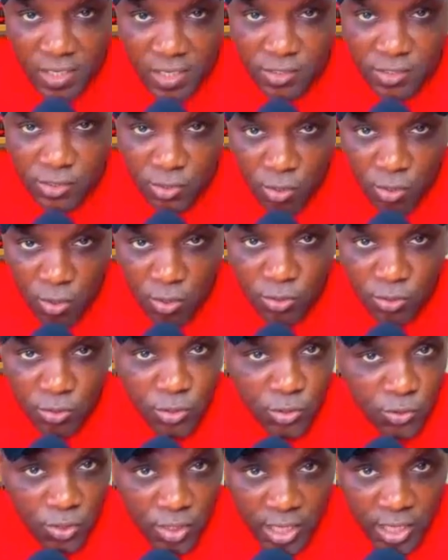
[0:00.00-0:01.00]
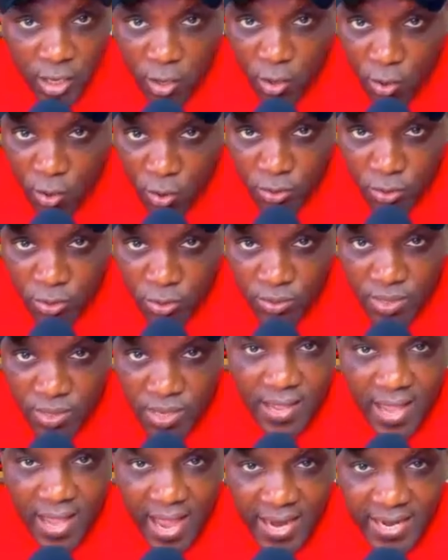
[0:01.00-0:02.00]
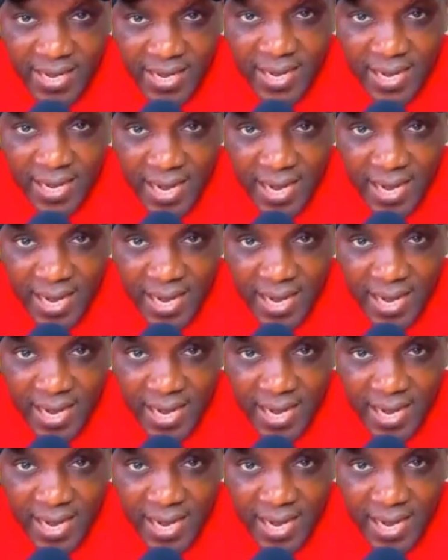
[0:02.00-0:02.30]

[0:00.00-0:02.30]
So you shouldn't hold any